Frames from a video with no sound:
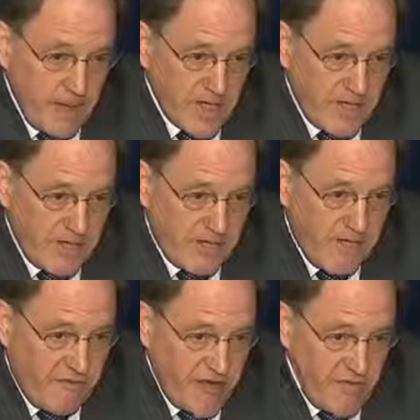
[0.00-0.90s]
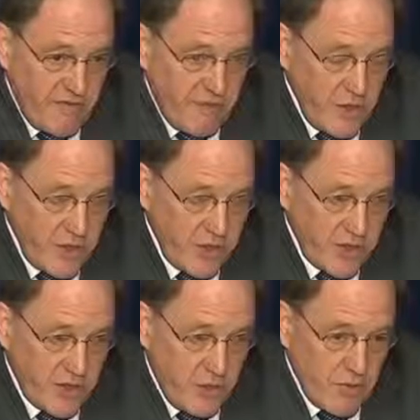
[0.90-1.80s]
is that the fate of the
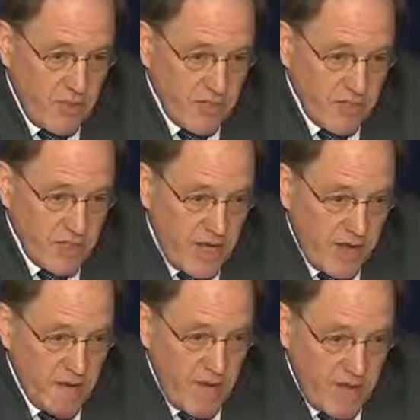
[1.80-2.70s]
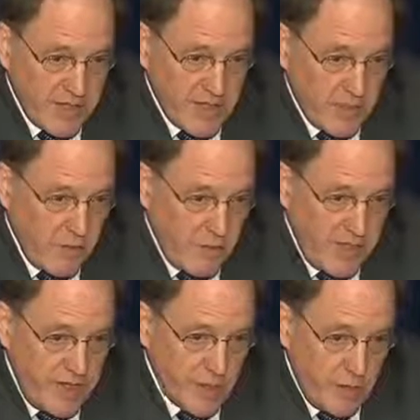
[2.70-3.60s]
Eurozone does not rest
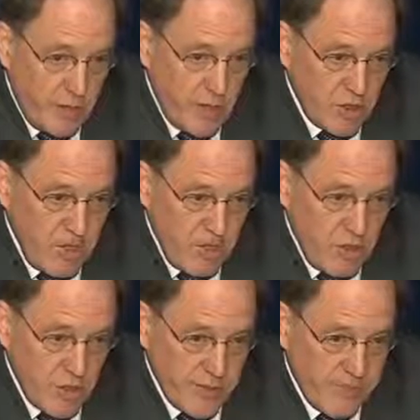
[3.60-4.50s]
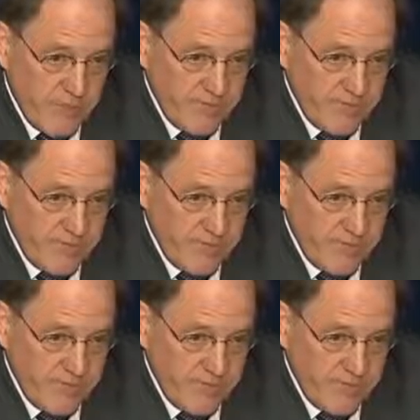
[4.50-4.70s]
with its large members.